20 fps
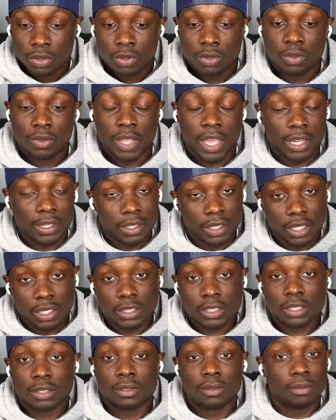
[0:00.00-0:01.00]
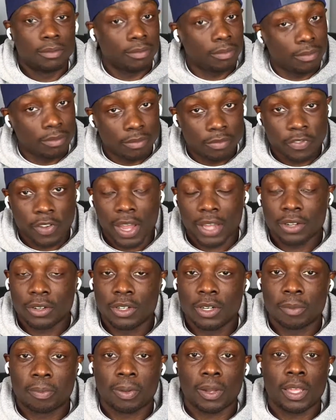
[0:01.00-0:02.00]
that does factor
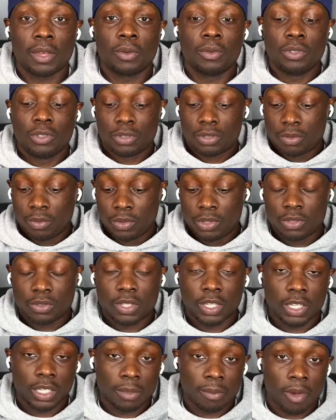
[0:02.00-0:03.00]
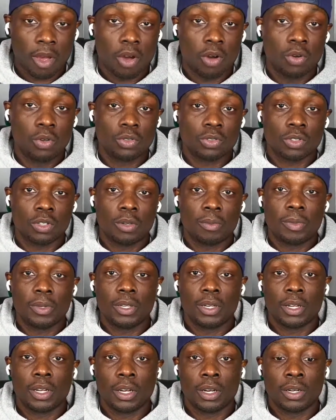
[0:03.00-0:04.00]
into play when you're thinking about who's going to be
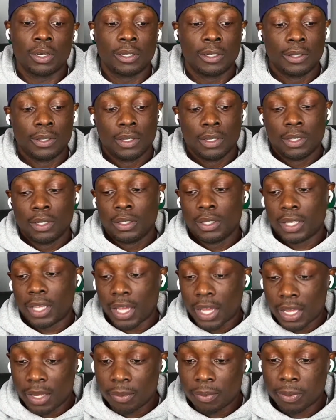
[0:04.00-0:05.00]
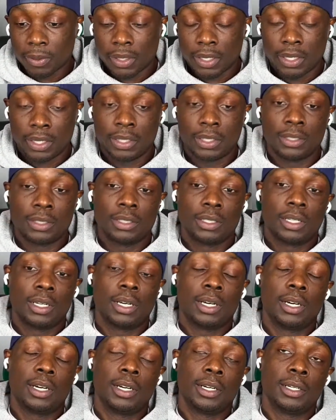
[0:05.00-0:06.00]
there, the game plan,
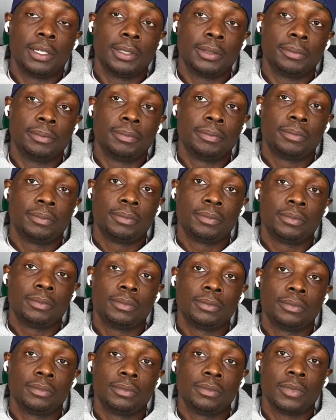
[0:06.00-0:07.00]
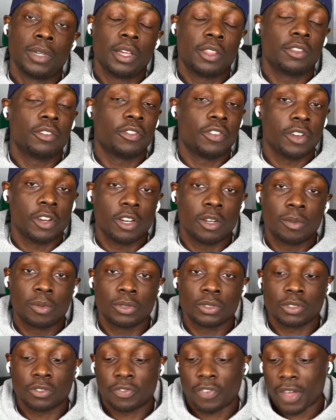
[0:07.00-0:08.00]
other
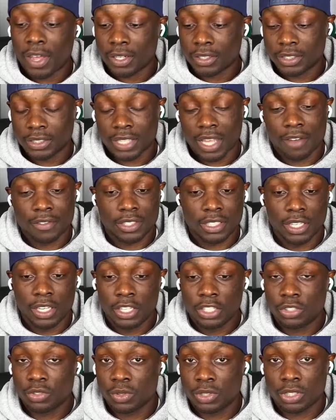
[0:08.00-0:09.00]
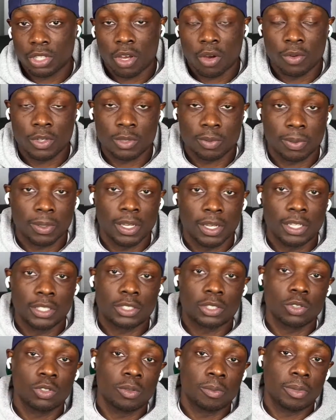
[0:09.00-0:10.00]
variables of fact, because obviously injuries always play
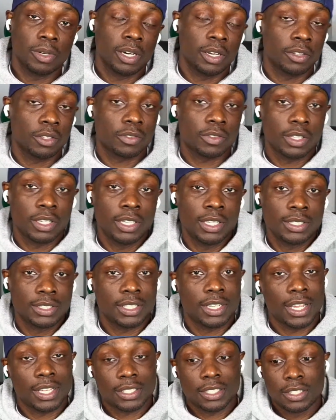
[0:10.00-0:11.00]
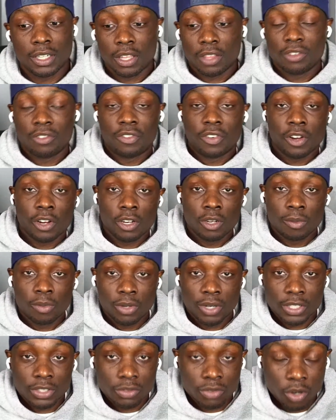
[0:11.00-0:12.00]
into it, but other things, and that's another variable
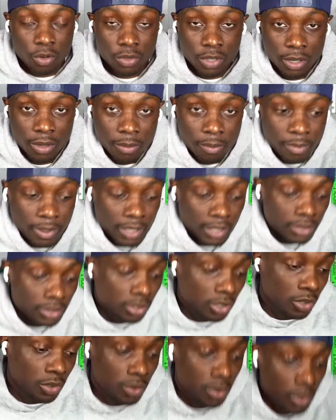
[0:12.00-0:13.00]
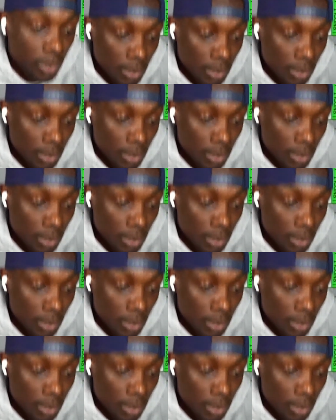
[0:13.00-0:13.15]
that's thrown in the mix. So